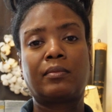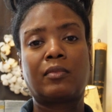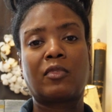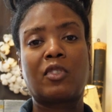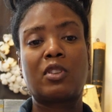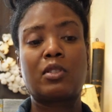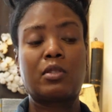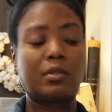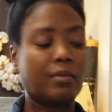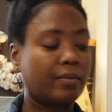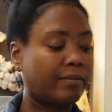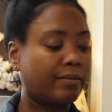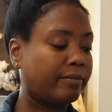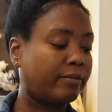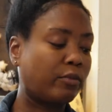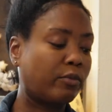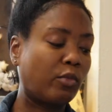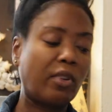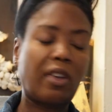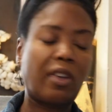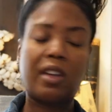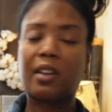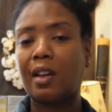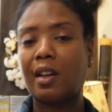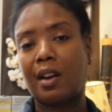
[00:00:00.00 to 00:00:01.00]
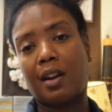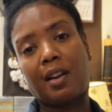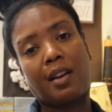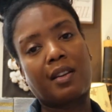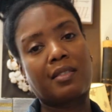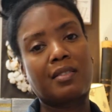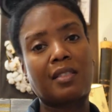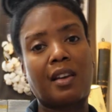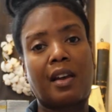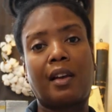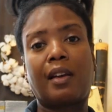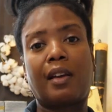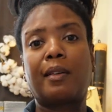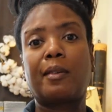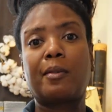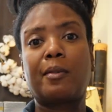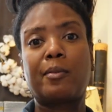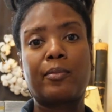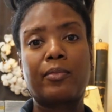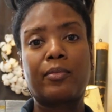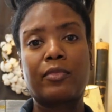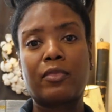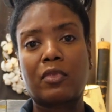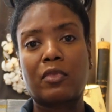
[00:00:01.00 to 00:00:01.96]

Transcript: Because we ain't got a lot of time.